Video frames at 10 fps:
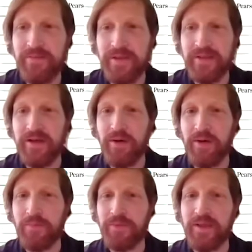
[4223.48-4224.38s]
and
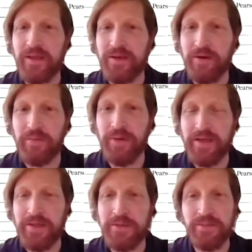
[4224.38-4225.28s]
hopefully you're all ready to
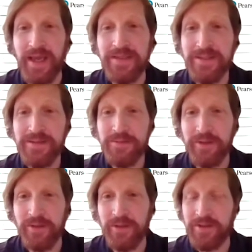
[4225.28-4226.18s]
do some casting with
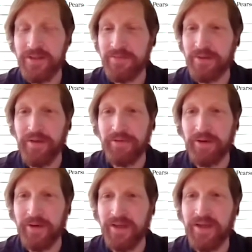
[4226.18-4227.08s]
your learners if you haven't
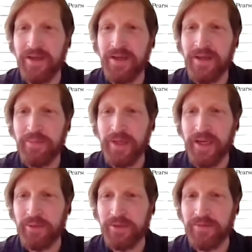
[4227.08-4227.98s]
already been
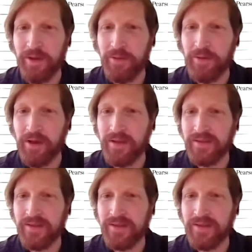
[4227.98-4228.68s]
able to follow along